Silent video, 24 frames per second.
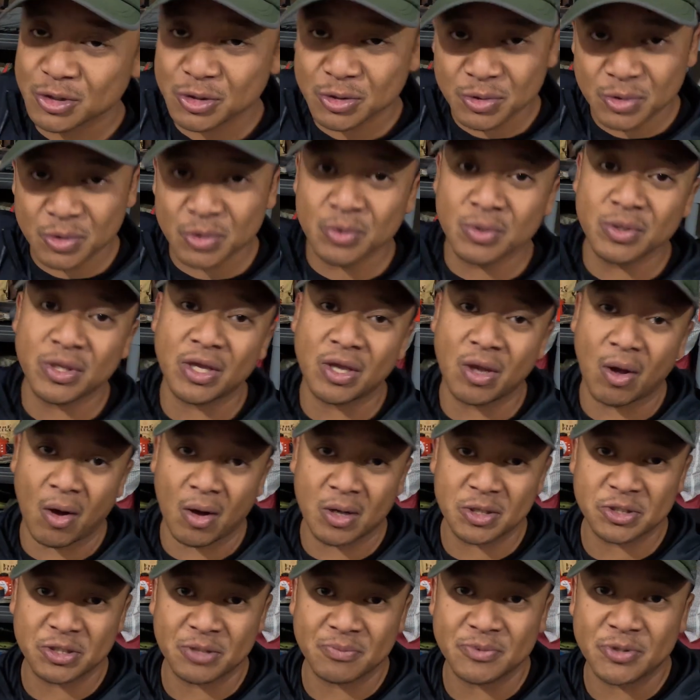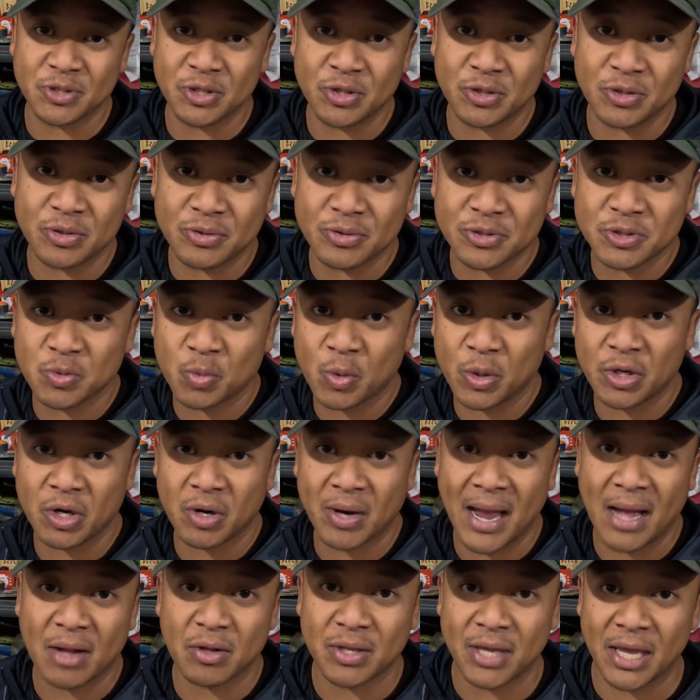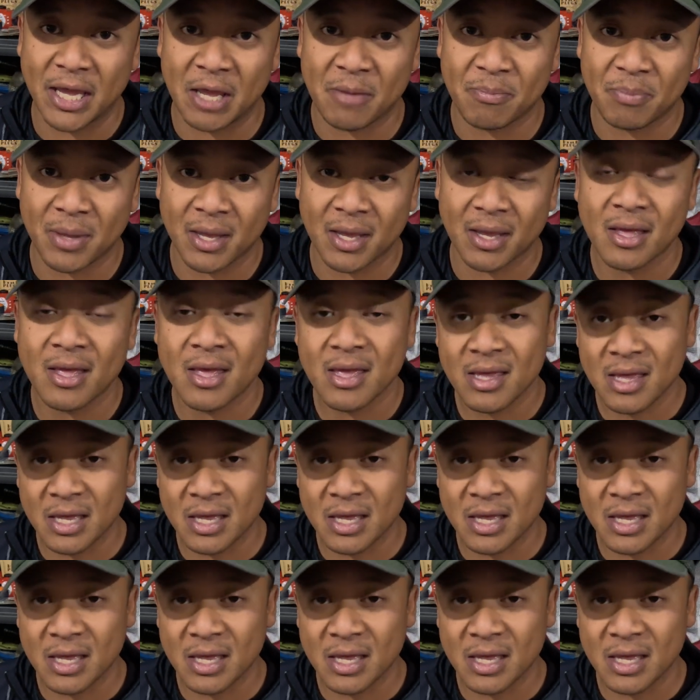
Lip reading: truly awesome to use when you're out camping,